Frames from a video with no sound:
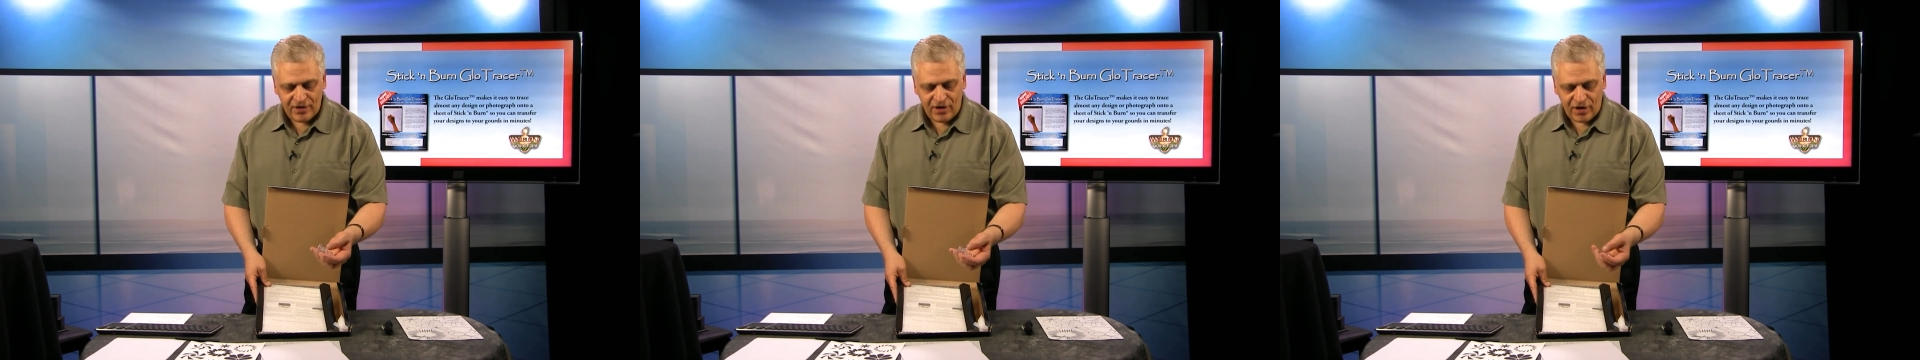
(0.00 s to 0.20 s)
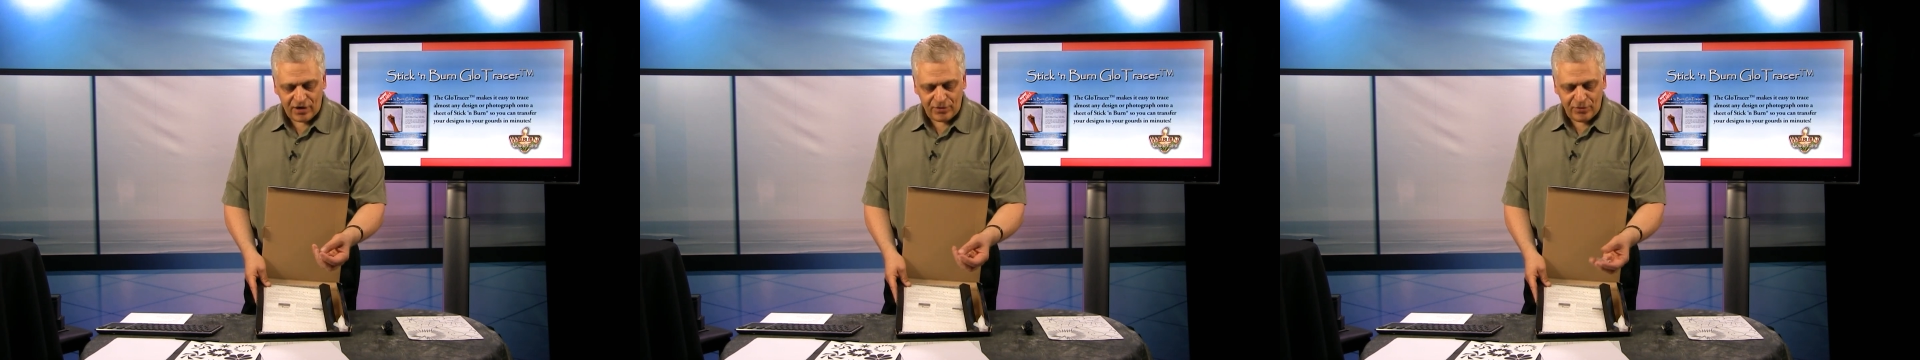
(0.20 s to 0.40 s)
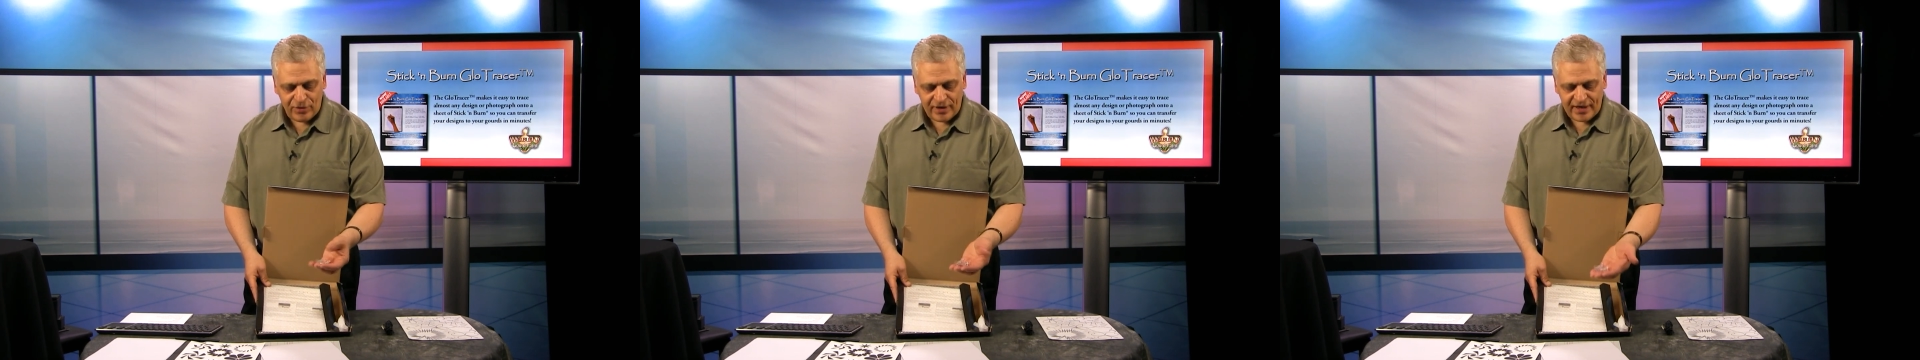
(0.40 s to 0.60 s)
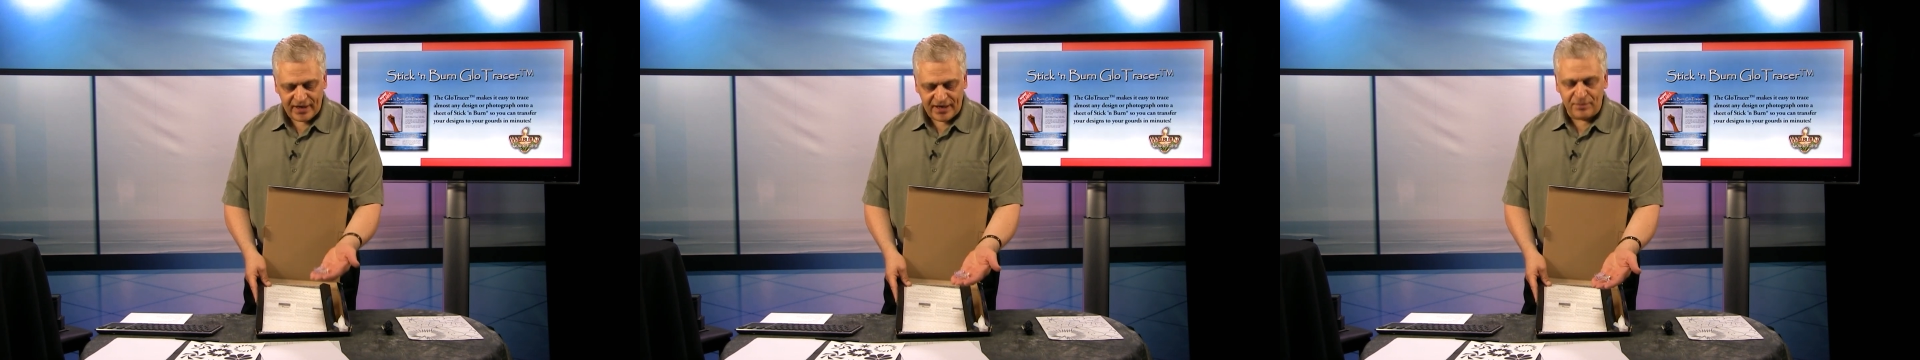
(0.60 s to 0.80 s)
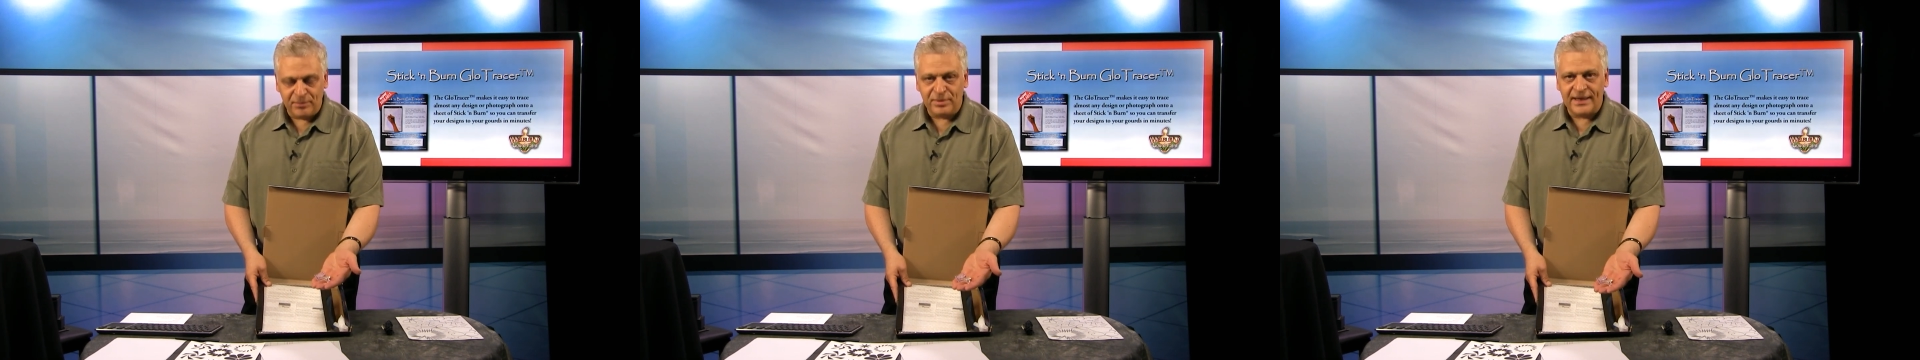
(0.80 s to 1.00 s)
artwork
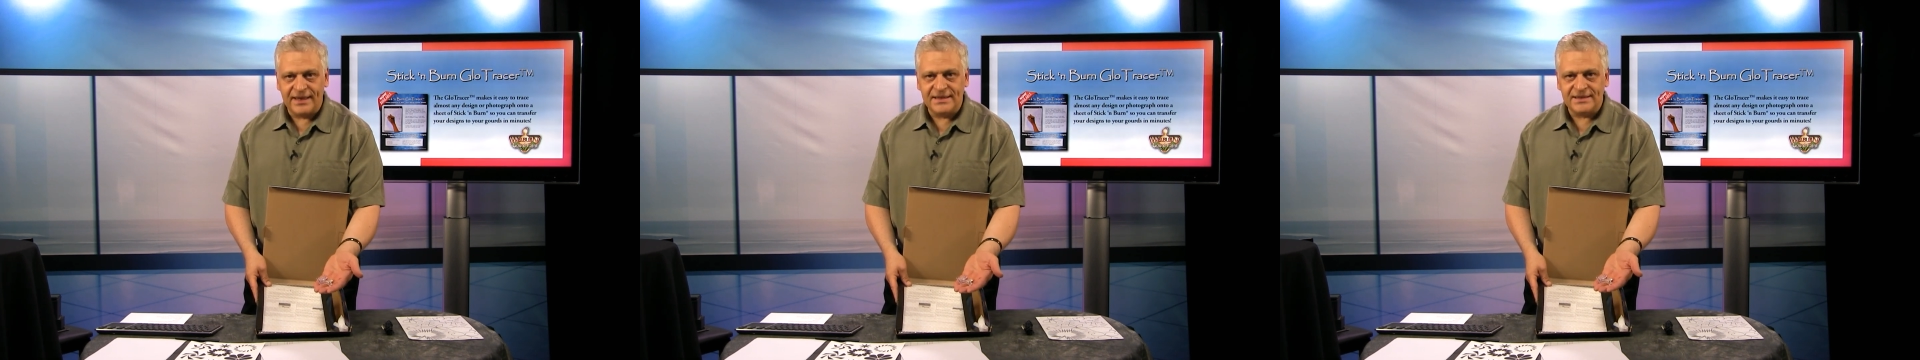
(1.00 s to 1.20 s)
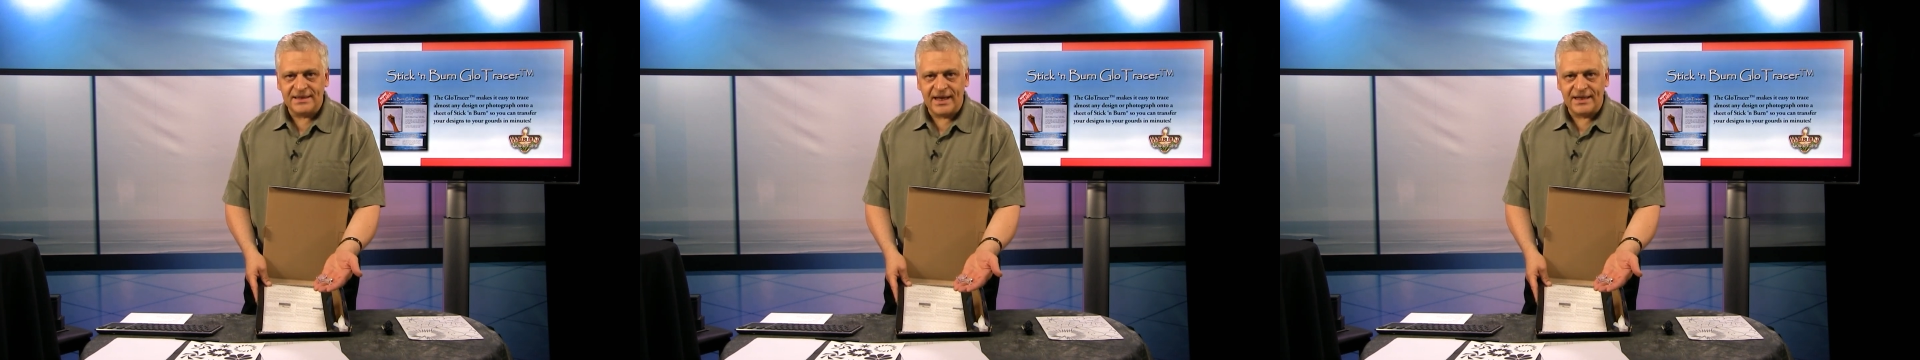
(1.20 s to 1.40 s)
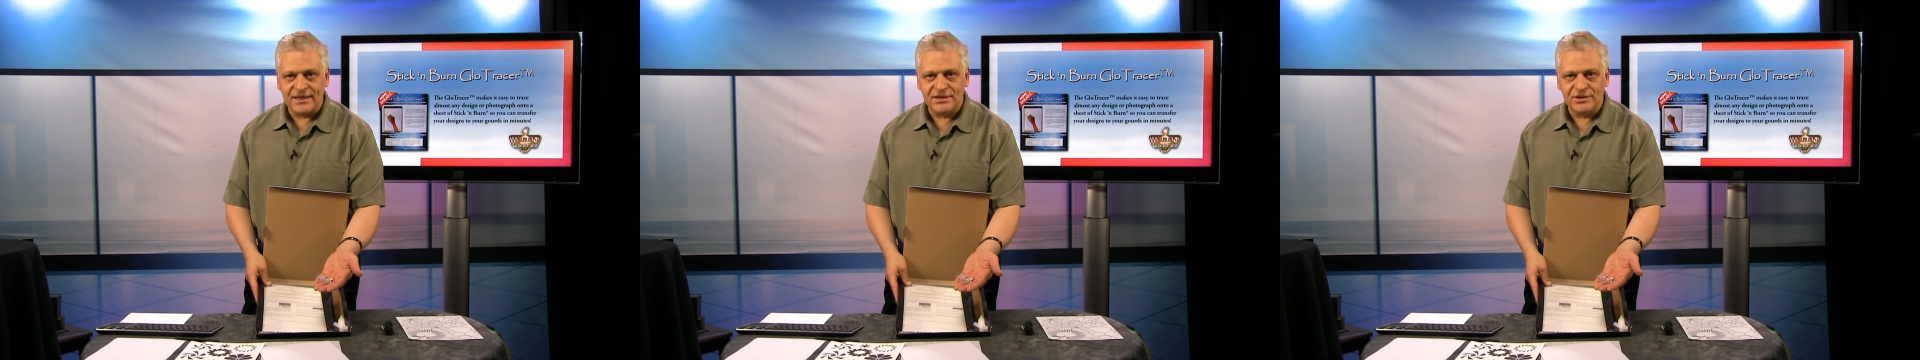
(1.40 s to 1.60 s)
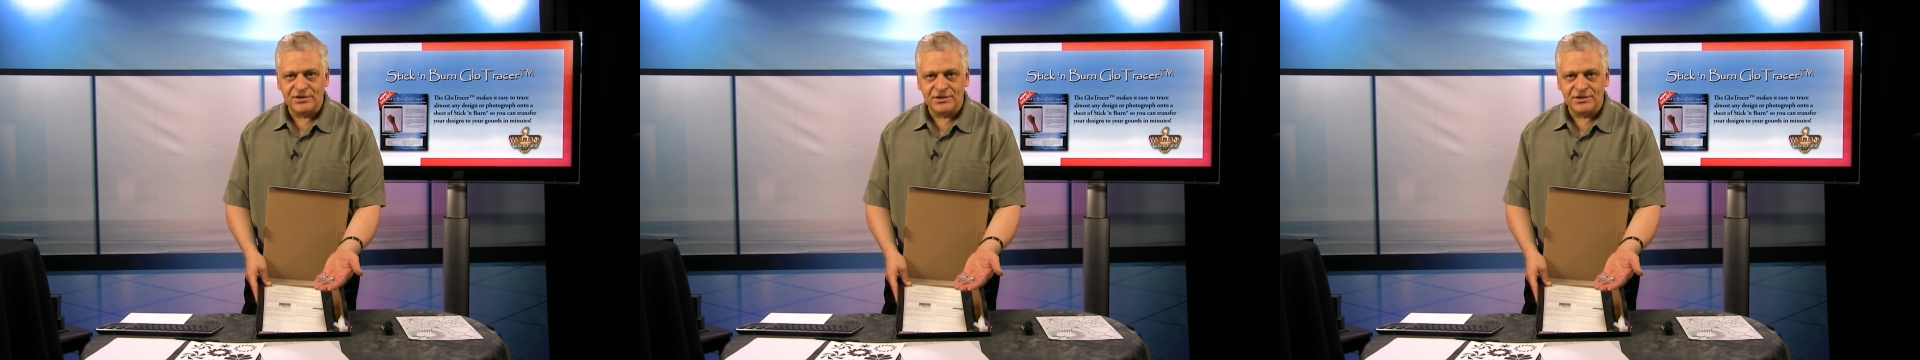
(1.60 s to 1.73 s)
in place as